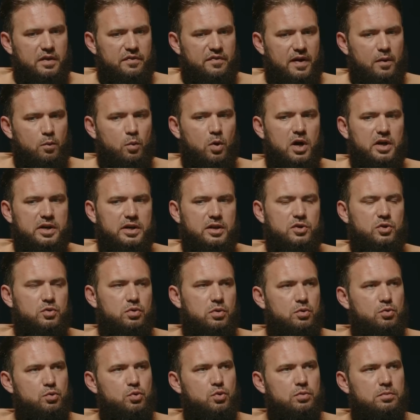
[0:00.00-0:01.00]
If I walk
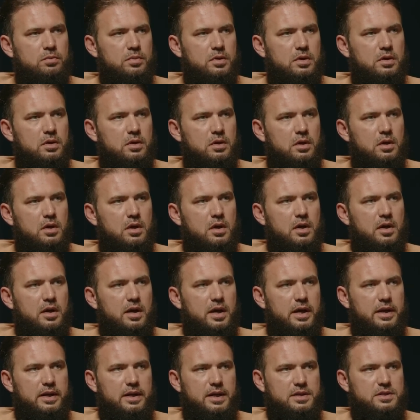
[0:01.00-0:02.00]
into a room
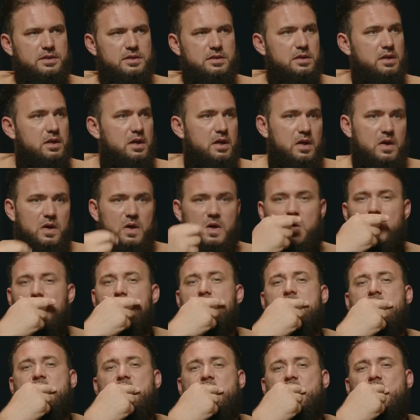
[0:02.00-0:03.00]
and I see
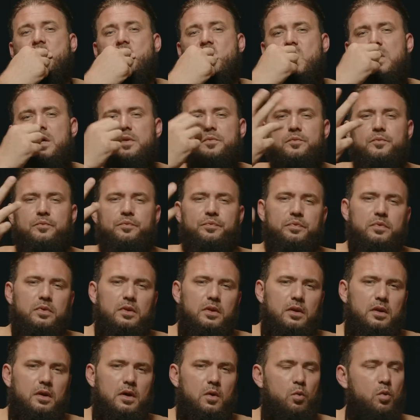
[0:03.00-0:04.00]
a
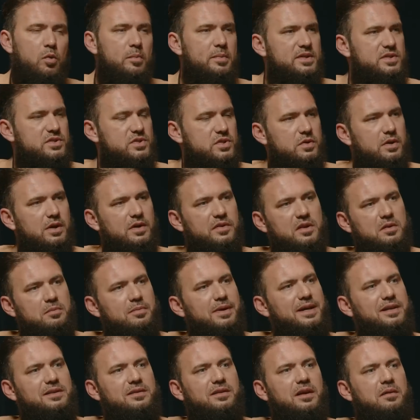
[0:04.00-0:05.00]
woman
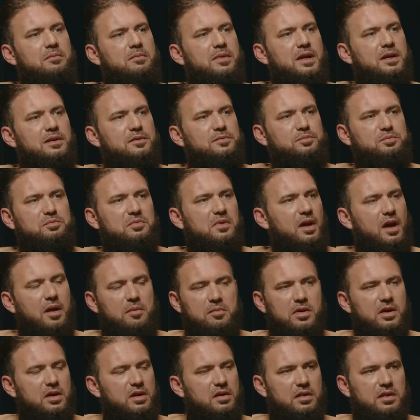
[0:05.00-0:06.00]
surrounded by 10 men,
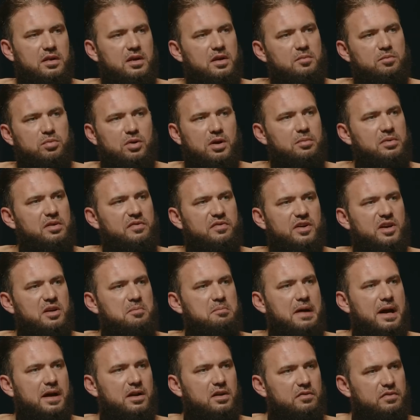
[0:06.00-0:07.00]
I'm going to think probably
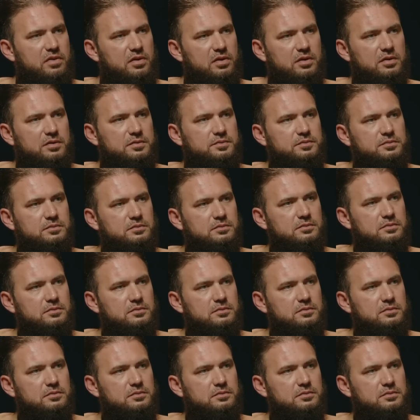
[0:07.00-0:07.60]
very bad of her.